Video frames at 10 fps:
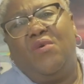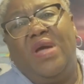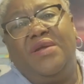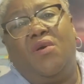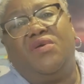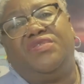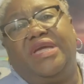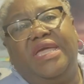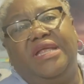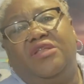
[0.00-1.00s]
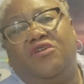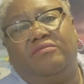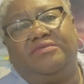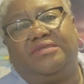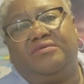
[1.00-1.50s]
when other
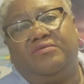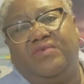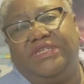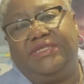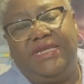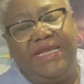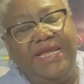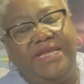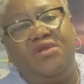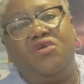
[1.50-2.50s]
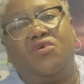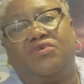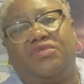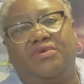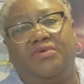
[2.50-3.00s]
kingdoms which laid
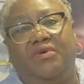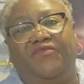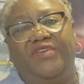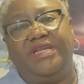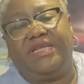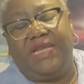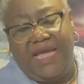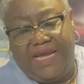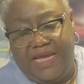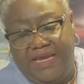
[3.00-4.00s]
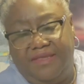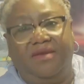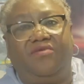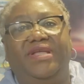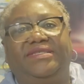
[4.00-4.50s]
north of it, like
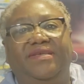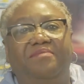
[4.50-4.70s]
the Great